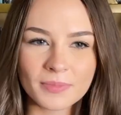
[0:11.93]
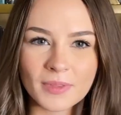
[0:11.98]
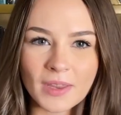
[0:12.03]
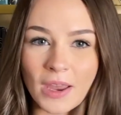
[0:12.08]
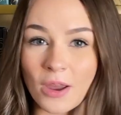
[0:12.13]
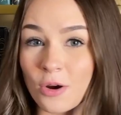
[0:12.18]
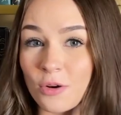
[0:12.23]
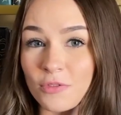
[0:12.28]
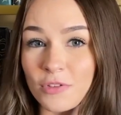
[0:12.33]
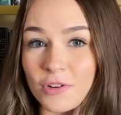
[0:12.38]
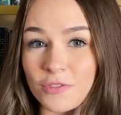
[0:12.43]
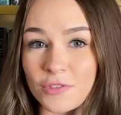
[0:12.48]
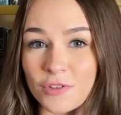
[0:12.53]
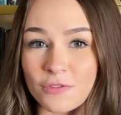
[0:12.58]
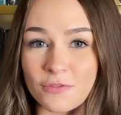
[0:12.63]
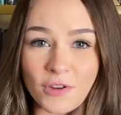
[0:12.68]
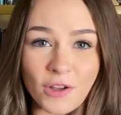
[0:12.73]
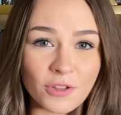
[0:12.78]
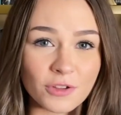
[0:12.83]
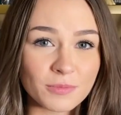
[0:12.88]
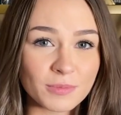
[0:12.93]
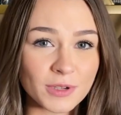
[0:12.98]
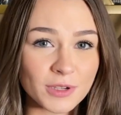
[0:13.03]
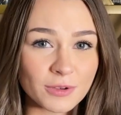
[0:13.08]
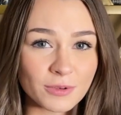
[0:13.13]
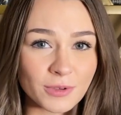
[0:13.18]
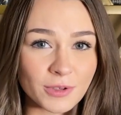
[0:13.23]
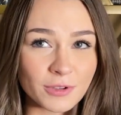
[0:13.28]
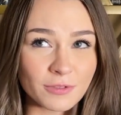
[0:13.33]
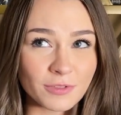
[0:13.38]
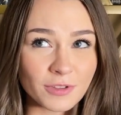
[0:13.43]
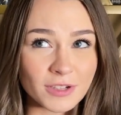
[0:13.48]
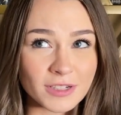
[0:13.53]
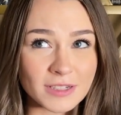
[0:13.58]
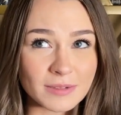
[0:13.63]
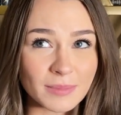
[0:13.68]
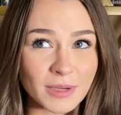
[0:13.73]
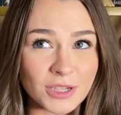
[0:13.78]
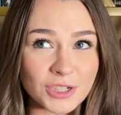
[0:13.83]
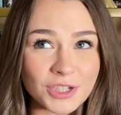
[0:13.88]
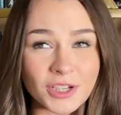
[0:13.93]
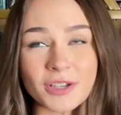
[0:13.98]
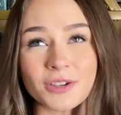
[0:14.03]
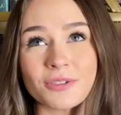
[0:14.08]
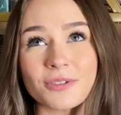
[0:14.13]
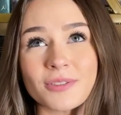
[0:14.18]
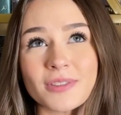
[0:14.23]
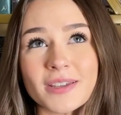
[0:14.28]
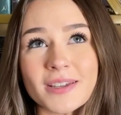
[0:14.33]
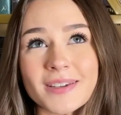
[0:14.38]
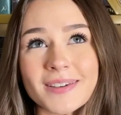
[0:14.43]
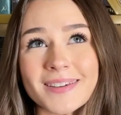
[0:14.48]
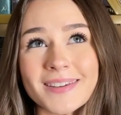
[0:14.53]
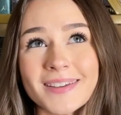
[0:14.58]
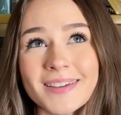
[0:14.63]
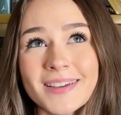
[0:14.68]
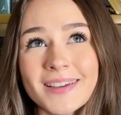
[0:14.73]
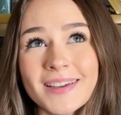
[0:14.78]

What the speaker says: However, if you followed me or you've looked at my channel, then